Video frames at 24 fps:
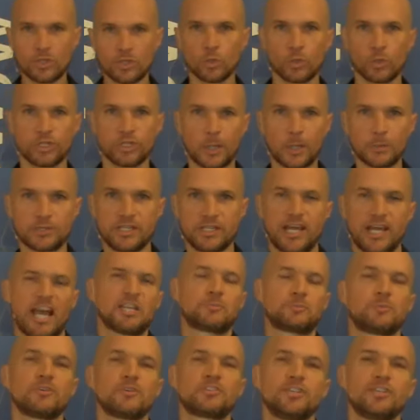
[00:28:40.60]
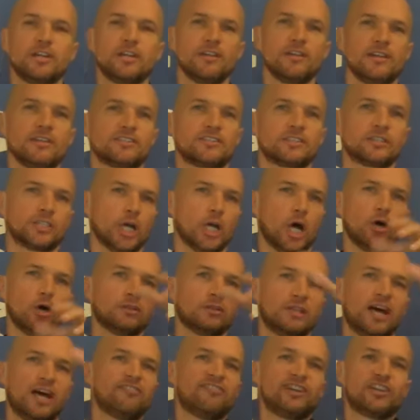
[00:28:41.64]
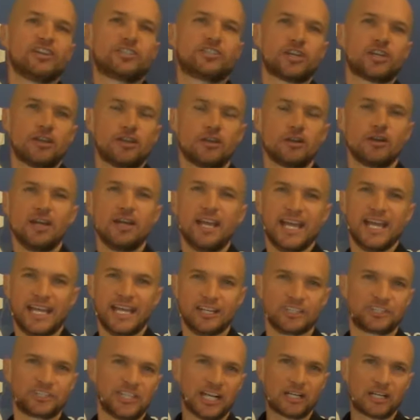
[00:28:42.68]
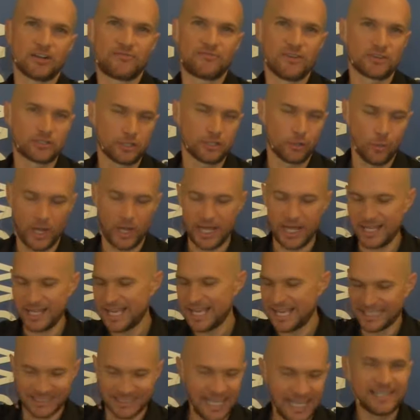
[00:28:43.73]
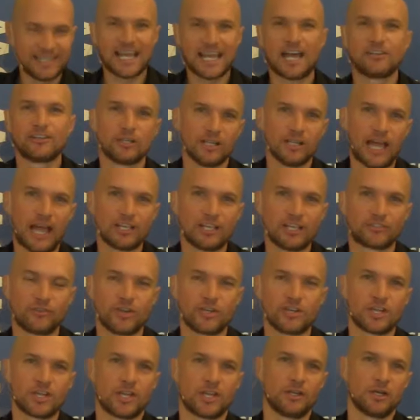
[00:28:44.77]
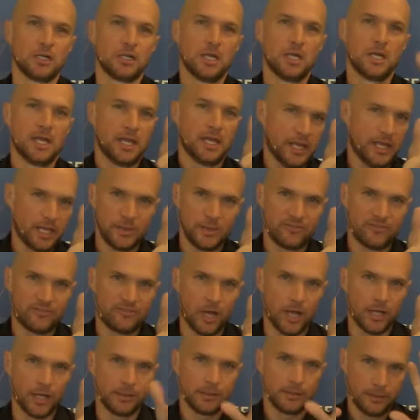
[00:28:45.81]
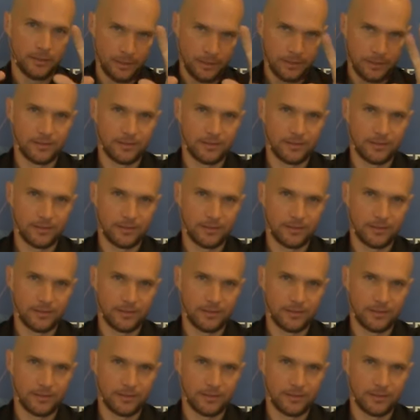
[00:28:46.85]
We're done with the Diaspora series. Go love each other in a sacrificial way. Lay down your lives for each other. It'll be fun.